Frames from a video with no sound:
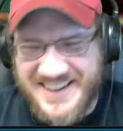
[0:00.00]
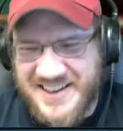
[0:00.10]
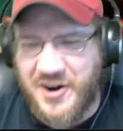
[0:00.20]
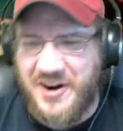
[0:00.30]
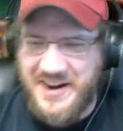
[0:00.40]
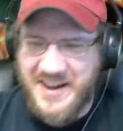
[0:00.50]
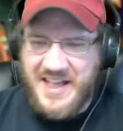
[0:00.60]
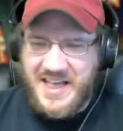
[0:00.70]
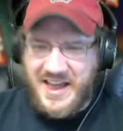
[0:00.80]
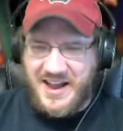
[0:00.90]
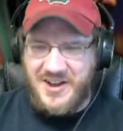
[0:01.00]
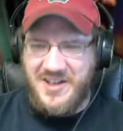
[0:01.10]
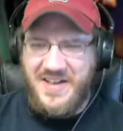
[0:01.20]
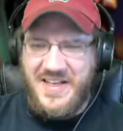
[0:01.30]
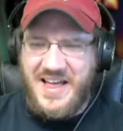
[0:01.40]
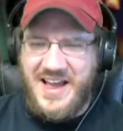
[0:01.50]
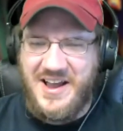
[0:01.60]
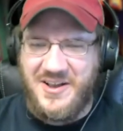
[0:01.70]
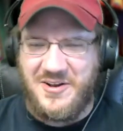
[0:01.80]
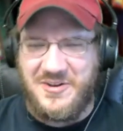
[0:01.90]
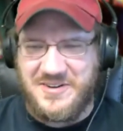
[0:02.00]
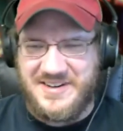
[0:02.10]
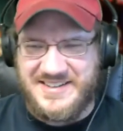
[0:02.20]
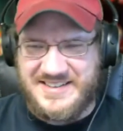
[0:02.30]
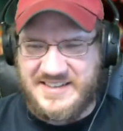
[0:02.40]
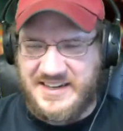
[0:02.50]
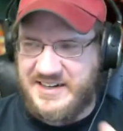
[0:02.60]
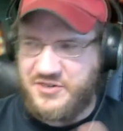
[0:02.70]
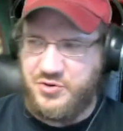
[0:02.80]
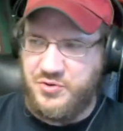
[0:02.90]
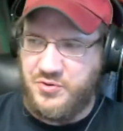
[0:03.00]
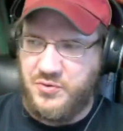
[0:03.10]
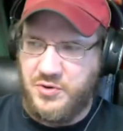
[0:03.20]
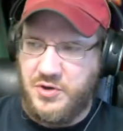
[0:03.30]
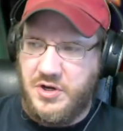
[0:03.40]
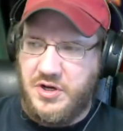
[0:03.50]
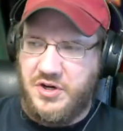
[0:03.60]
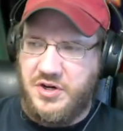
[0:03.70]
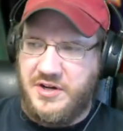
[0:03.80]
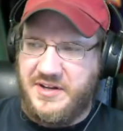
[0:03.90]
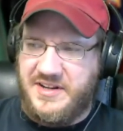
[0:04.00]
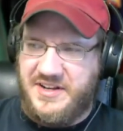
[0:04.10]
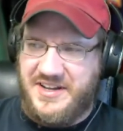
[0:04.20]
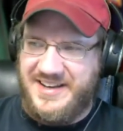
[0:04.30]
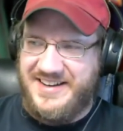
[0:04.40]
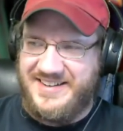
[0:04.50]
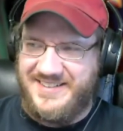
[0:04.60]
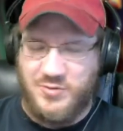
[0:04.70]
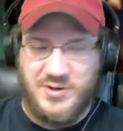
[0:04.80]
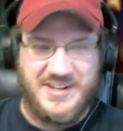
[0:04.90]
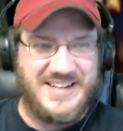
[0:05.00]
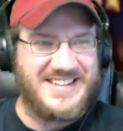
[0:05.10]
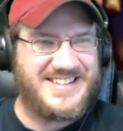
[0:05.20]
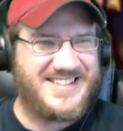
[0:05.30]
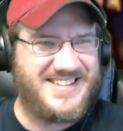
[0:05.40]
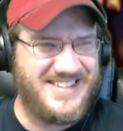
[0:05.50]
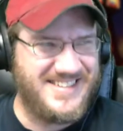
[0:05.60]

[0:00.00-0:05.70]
all right, how long did it take to get it released?